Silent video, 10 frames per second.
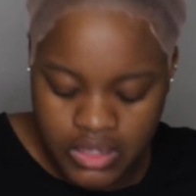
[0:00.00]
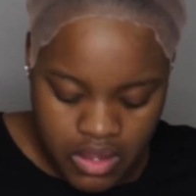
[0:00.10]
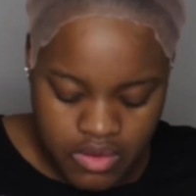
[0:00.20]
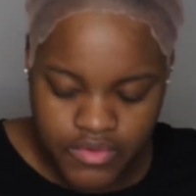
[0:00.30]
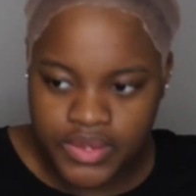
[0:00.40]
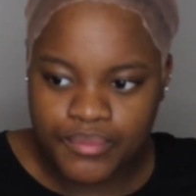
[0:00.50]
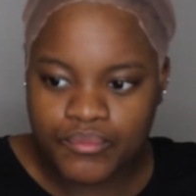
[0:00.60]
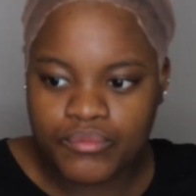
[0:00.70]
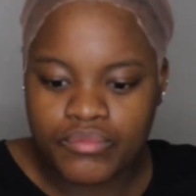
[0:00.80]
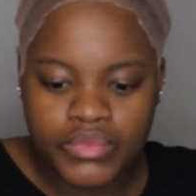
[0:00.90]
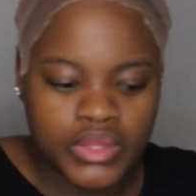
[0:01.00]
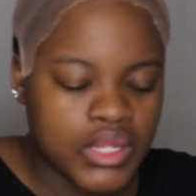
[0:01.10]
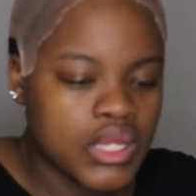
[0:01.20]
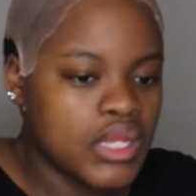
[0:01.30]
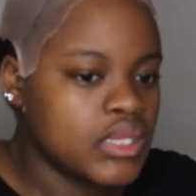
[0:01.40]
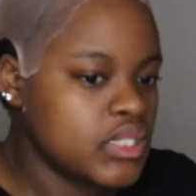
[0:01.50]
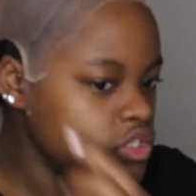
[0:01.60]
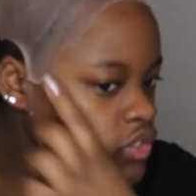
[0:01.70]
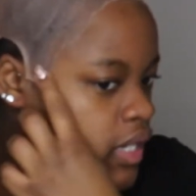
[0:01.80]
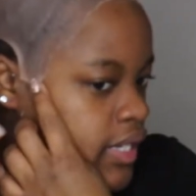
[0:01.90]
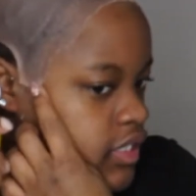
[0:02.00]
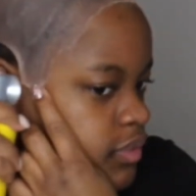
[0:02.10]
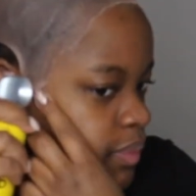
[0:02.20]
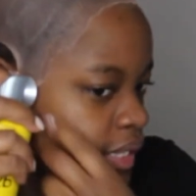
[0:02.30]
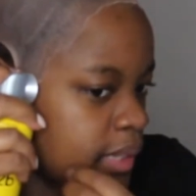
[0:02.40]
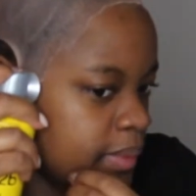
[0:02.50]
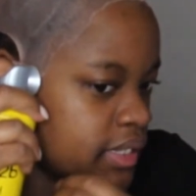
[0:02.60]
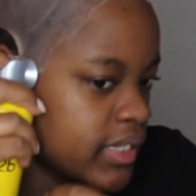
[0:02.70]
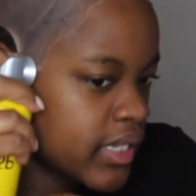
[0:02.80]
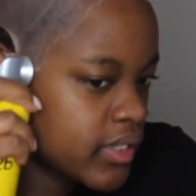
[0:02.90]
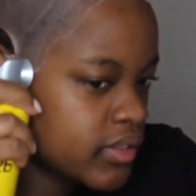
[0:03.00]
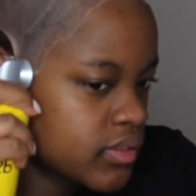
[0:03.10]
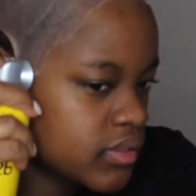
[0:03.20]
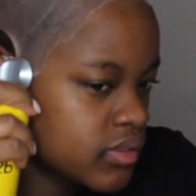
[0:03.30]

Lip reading: Alright. Let's try and spray that back down.